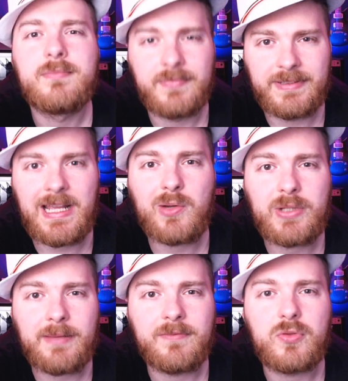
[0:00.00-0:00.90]
now
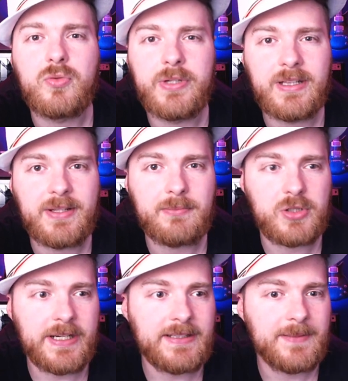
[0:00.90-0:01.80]
time for real
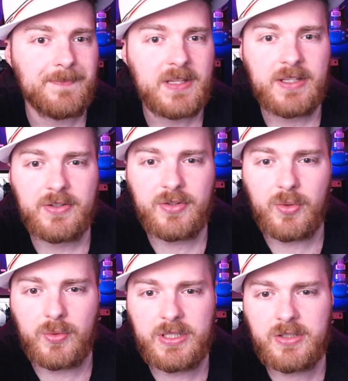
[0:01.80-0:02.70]
number 8.
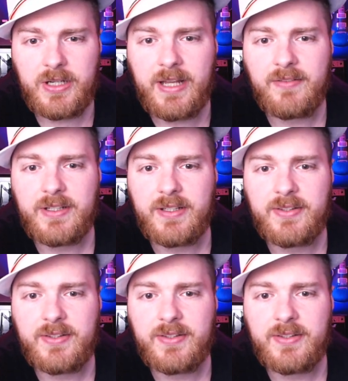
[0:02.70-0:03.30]
So here I have a